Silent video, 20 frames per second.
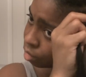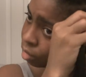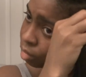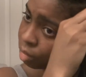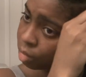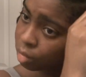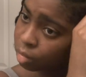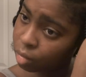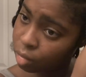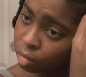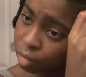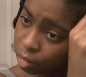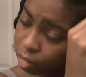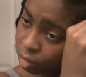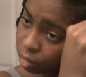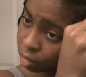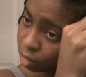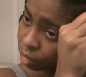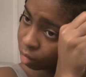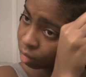and actually
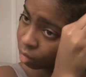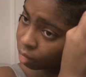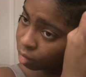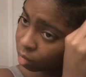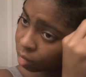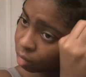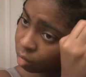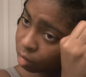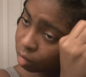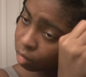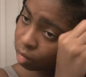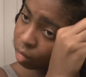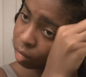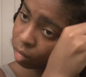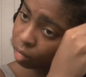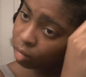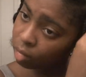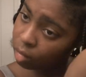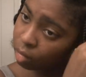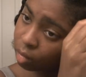take the curly
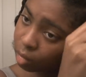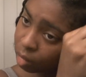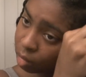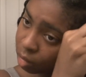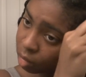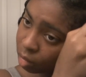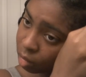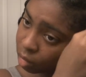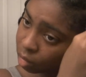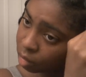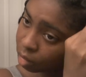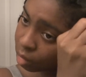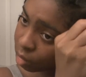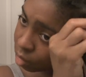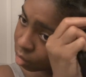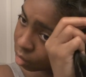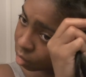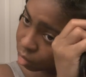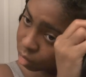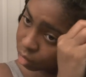pieces out.
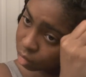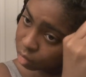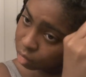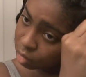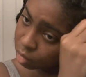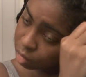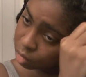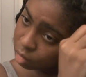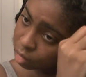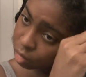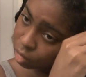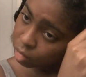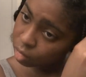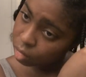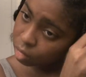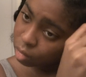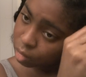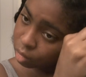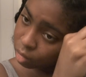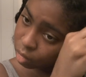If you were to continue
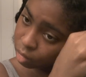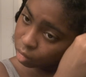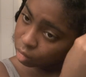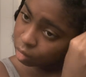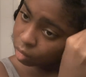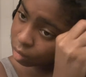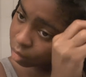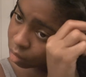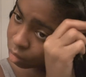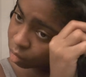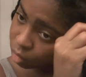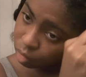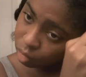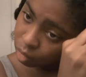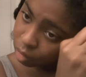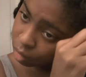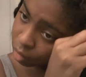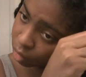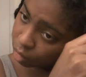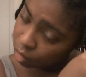to braid down, you
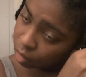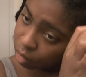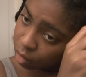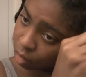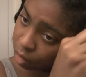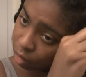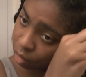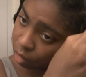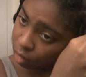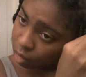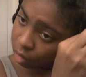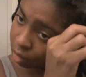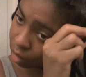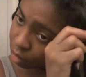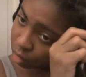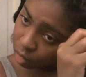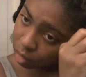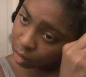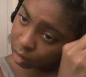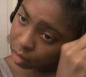won't have any curly
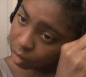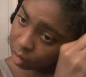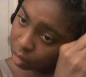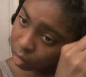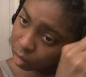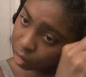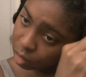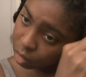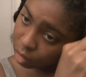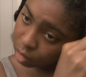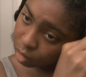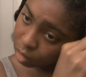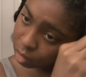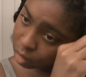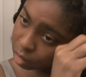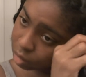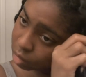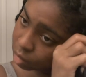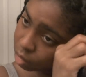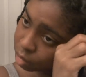pieces left
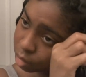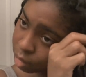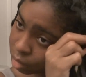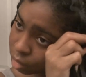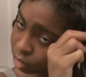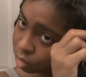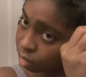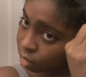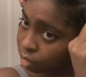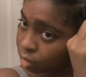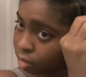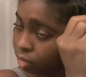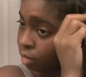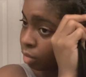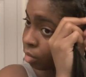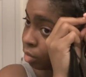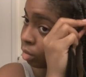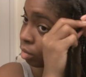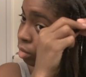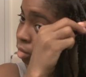out to
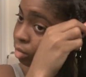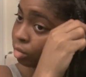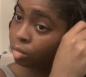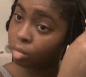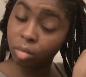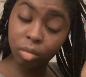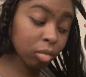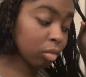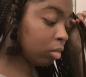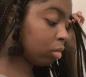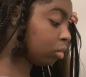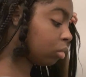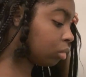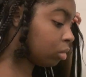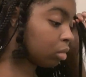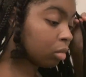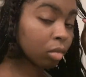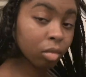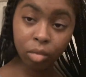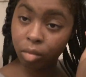show. So,
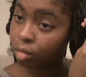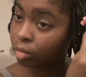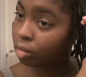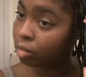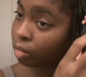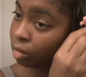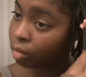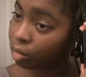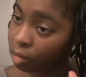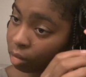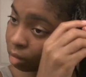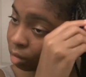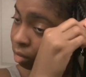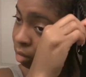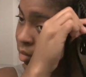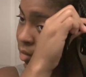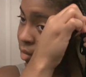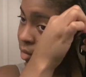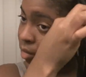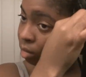it's really
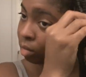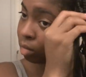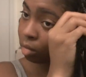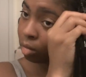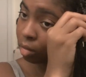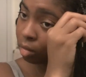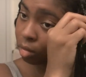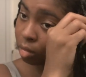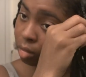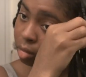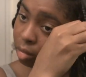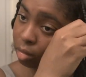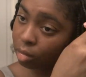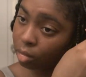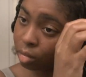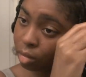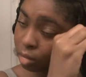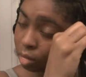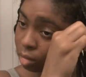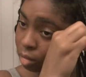easy. If you know how to
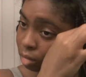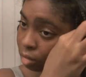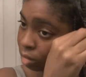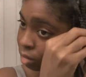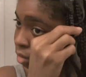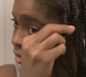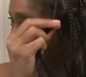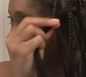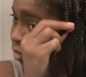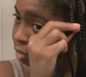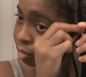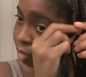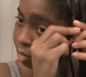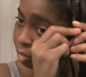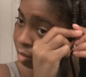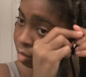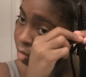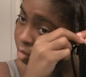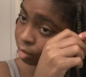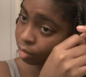braid, this is like
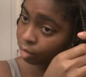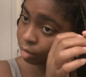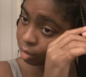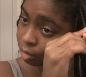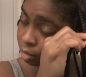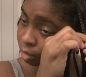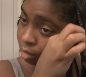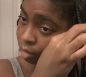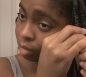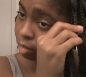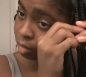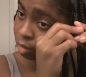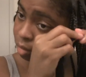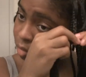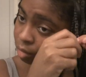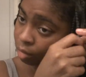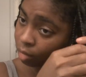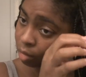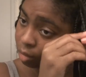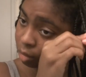
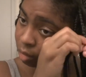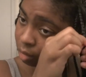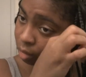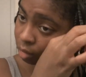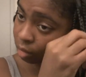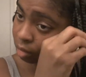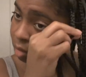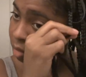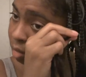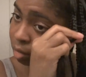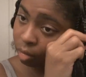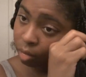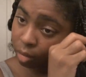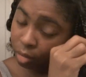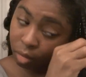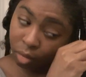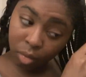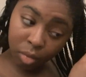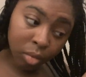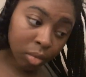easy
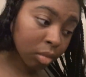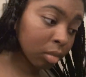101 for